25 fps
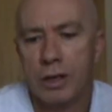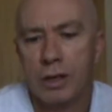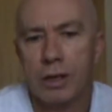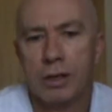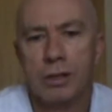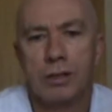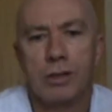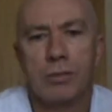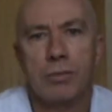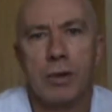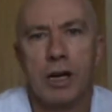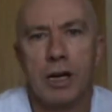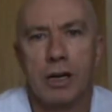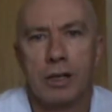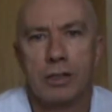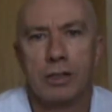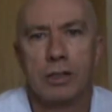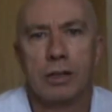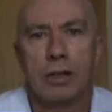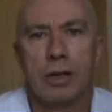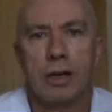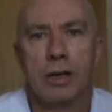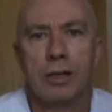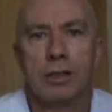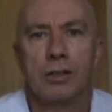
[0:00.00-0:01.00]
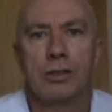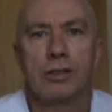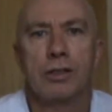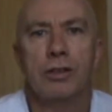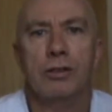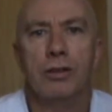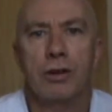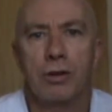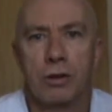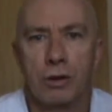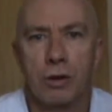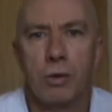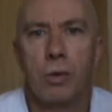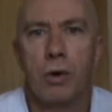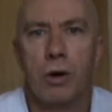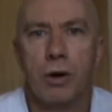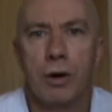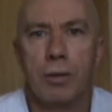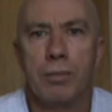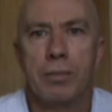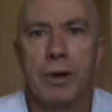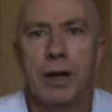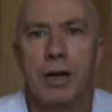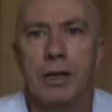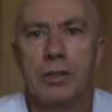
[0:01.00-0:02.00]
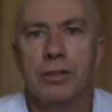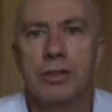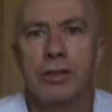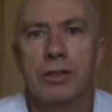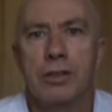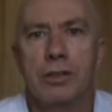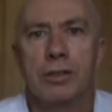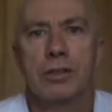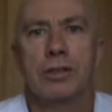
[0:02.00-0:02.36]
as a martial artist, and not quite basics.